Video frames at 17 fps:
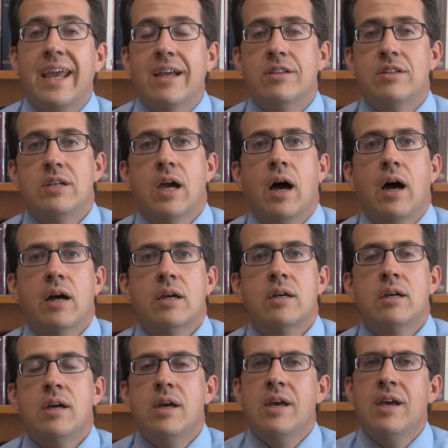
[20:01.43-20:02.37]
Antioch.
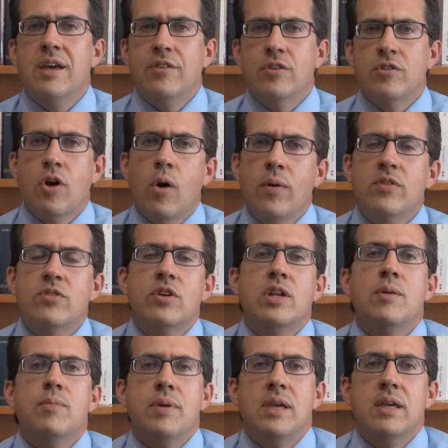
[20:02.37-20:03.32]
And there's always
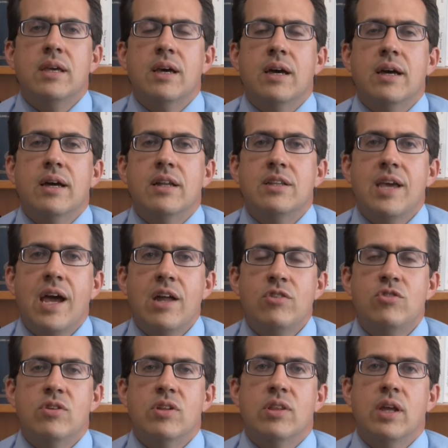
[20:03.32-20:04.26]
going to be a, a
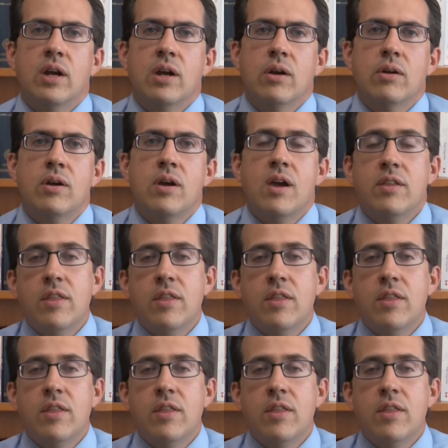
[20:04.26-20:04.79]
tension there.